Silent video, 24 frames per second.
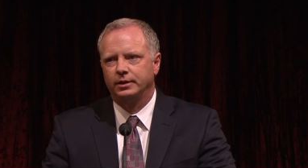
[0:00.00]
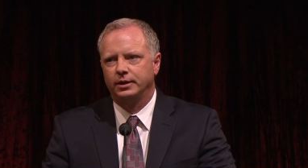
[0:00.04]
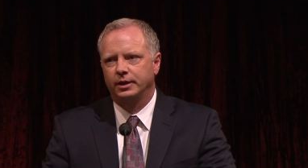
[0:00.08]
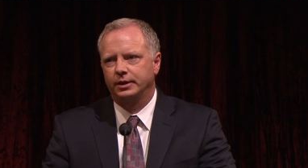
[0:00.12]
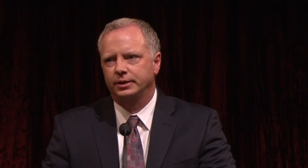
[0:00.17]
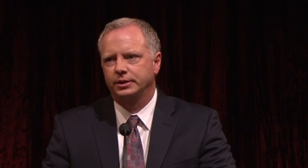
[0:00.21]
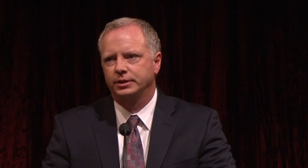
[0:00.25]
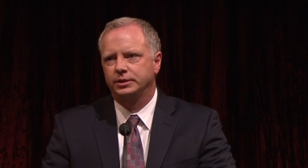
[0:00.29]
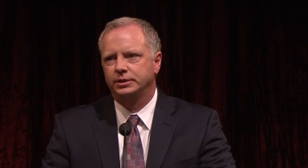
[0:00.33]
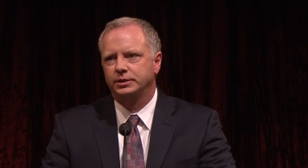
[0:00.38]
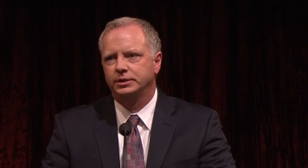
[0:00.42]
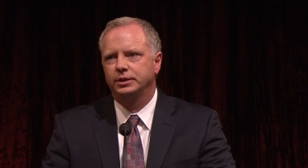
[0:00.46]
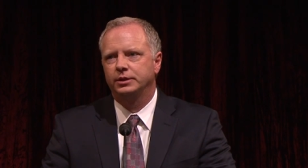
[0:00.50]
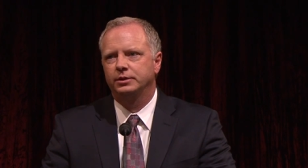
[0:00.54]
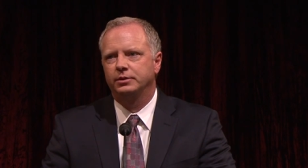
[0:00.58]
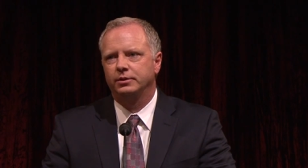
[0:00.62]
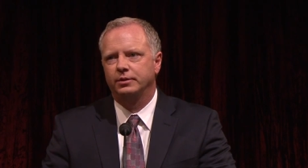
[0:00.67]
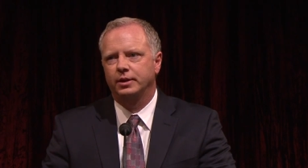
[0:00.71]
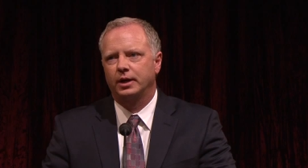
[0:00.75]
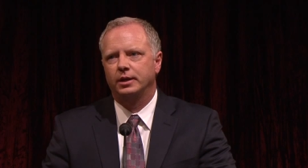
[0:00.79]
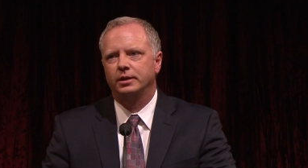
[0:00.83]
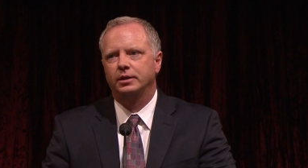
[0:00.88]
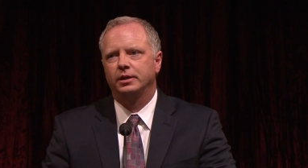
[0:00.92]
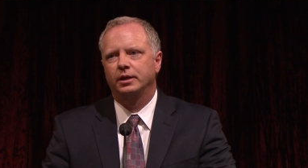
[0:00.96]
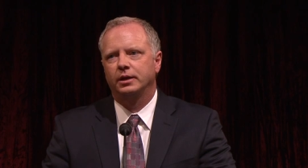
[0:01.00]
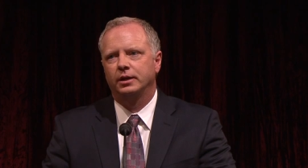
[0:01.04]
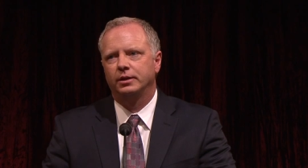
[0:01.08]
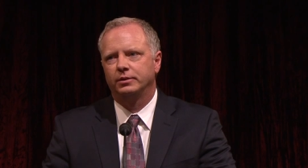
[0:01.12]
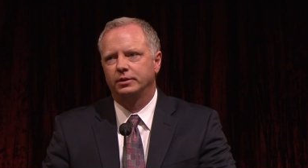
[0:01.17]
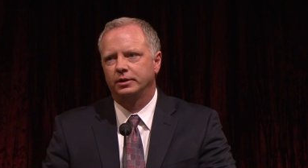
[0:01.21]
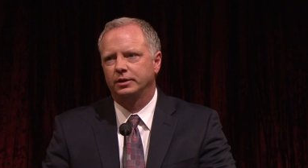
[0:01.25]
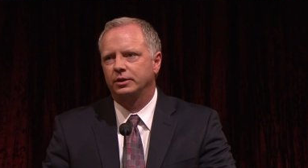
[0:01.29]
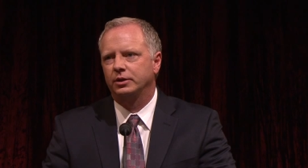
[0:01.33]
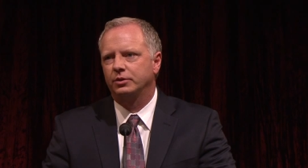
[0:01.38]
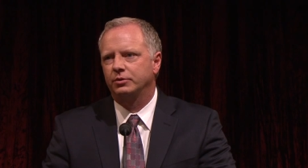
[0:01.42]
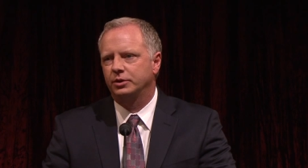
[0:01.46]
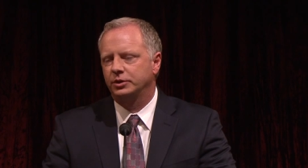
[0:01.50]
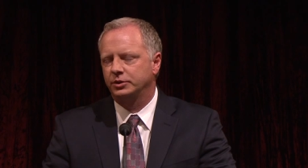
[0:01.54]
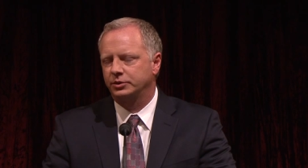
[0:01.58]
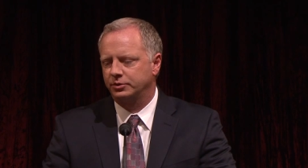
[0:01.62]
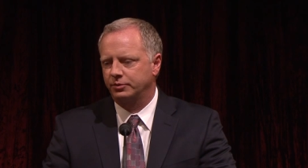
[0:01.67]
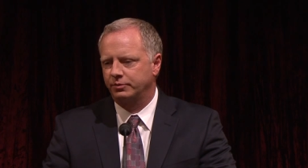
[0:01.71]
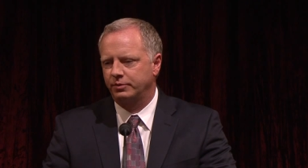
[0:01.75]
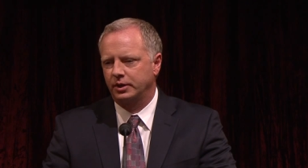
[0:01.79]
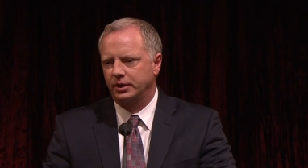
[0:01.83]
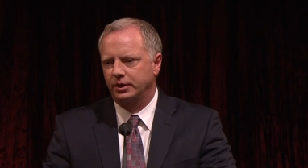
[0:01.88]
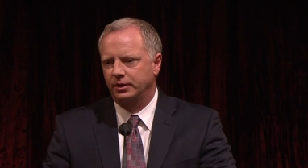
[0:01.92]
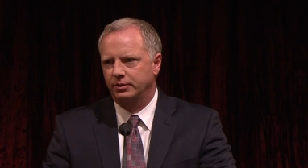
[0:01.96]
and I consider that day and the increased
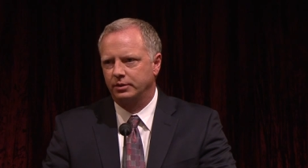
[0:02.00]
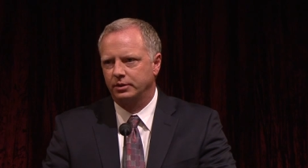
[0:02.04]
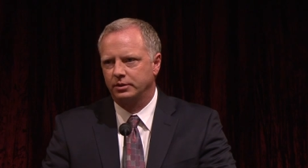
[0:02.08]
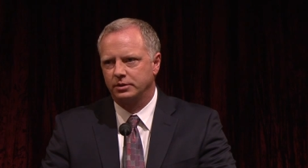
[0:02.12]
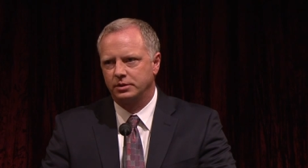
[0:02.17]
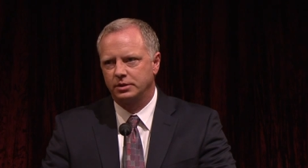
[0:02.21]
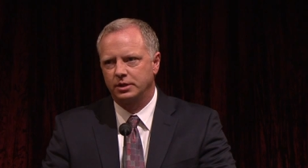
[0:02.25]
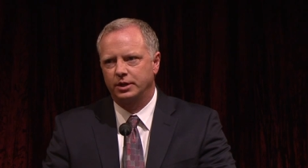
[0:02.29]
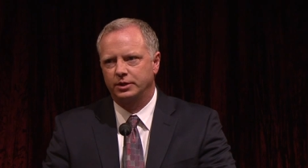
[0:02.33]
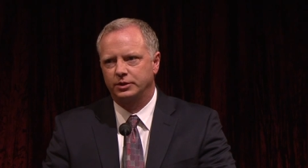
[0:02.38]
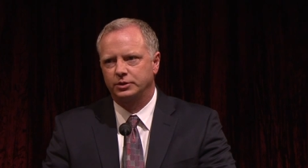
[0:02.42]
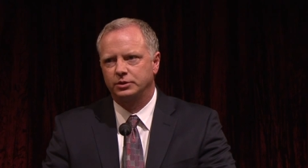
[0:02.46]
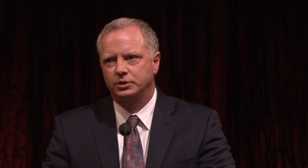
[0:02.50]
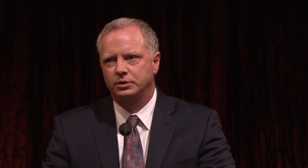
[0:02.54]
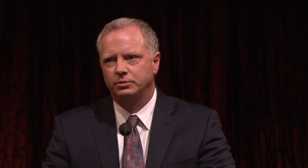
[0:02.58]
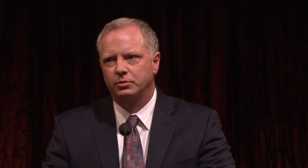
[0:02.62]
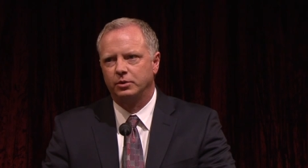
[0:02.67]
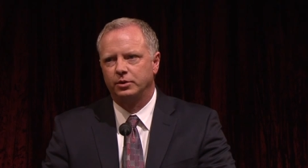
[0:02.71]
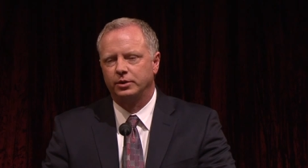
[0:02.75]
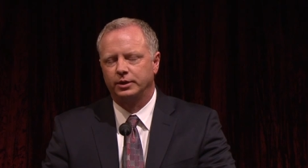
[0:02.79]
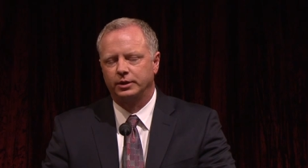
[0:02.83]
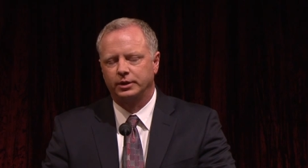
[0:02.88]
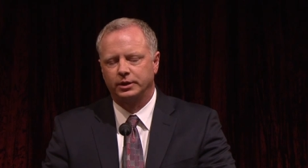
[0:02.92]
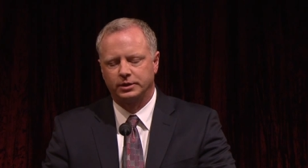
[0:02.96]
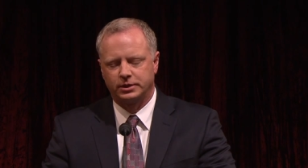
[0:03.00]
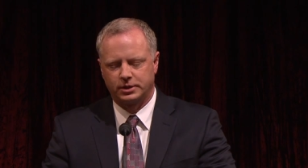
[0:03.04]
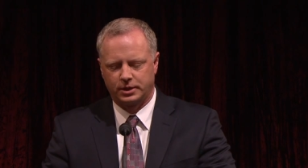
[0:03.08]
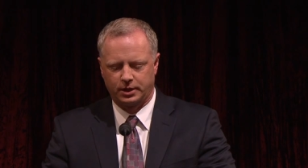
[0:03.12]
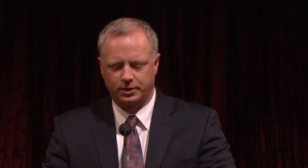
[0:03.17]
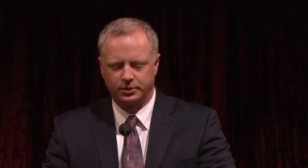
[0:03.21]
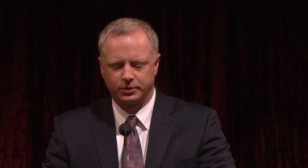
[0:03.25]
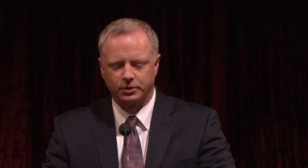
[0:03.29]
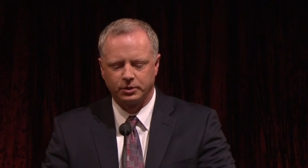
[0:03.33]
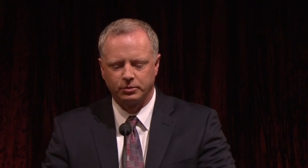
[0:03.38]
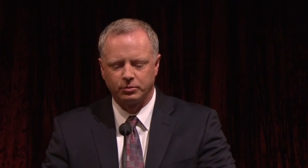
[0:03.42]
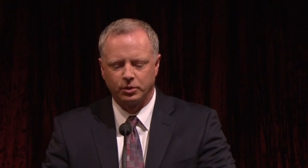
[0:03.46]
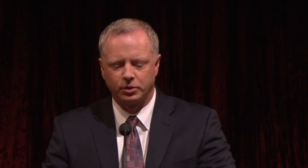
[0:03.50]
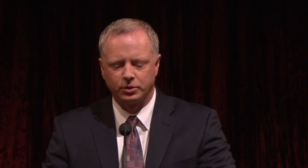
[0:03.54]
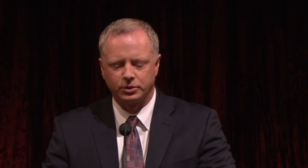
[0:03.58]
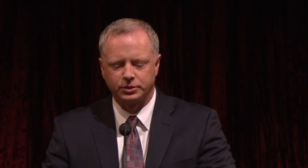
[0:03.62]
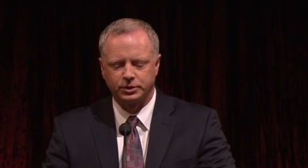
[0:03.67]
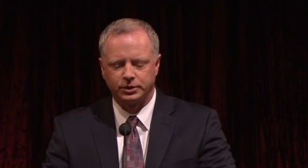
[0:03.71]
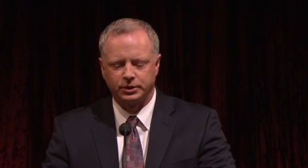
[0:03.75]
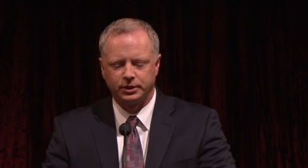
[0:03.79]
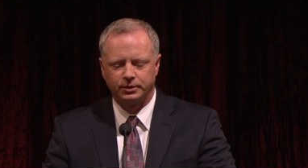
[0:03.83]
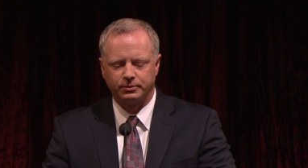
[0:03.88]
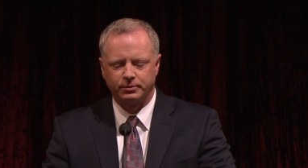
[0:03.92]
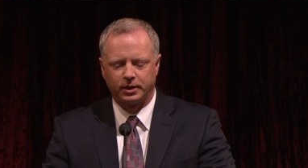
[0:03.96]
faith and testimony a tender
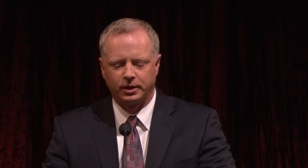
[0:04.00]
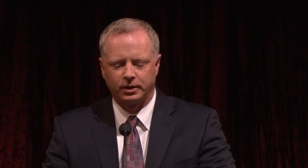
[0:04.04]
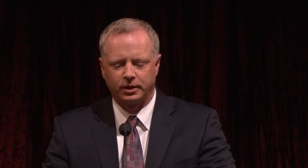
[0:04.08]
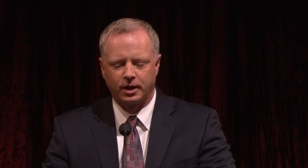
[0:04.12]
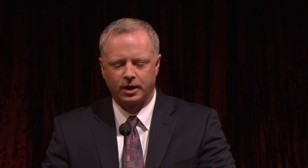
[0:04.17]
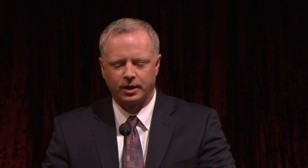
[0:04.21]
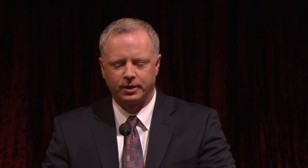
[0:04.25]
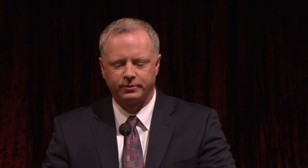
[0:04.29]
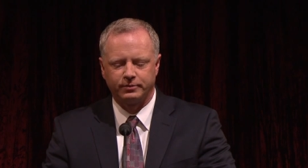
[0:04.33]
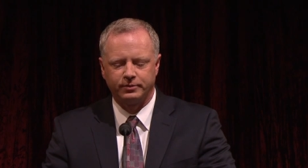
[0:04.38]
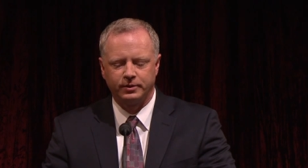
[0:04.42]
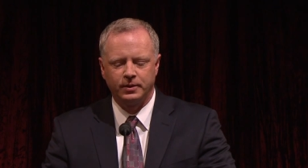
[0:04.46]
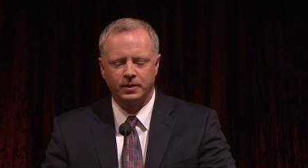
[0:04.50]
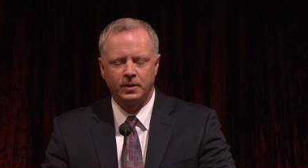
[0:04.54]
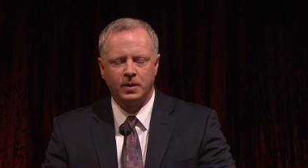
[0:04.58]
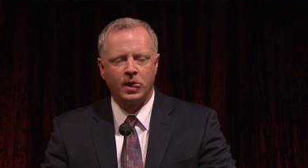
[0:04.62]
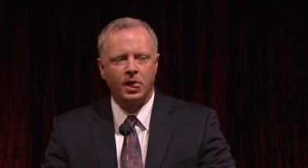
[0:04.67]
mercy in my life.